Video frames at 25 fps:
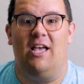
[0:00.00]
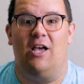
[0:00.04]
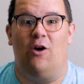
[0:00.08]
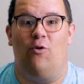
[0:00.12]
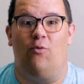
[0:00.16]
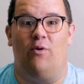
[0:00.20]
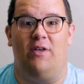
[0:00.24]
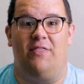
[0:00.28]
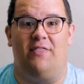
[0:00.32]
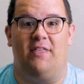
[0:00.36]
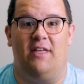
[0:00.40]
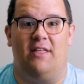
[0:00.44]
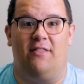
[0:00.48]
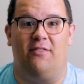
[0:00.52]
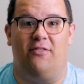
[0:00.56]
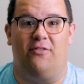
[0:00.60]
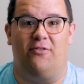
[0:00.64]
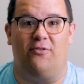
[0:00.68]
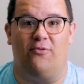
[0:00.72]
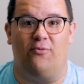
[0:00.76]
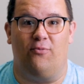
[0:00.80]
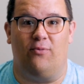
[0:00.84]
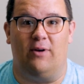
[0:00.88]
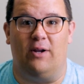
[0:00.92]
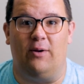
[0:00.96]
within
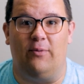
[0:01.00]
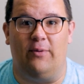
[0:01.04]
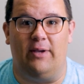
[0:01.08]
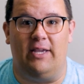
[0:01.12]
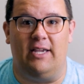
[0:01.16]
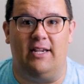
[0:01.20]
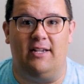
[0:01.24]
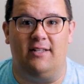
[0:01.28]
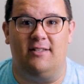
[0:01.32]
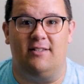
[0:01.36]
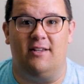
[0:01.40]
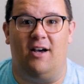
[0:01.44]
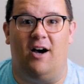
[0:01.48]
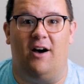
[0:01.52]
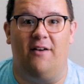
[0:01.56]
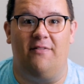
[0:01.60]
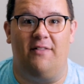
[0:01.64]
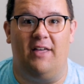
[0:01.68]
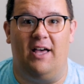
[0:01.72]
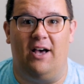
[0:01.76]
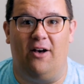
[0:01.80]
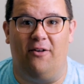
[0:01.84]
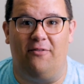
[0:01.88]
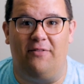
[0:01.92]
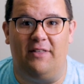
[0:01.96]
3 weeks on the
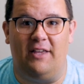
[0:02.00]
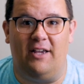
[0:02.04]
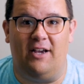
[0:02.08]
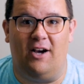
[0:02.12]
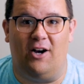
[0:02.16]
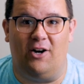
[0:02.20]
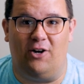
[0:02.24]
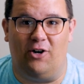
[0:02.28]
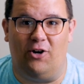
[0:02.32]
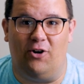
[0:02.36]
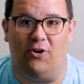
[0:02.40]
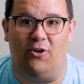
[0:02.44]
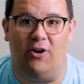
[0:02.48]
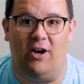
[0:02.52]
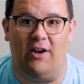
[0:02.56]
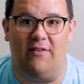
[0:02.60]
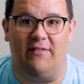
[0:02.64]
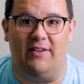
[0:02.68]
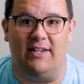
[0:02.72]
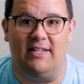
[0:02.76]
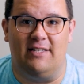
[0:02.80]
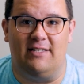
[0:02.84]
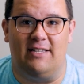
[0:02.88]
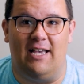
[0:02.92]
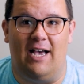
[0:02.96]
Healthi Conquer
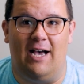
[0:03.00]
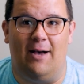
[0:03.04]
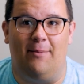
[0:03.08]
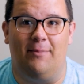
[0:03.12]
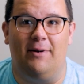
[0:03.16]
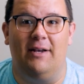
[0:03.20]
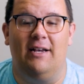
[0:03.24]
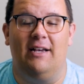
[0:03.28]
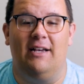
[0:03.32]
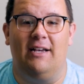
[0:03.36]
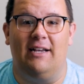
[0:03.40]
Cravings app.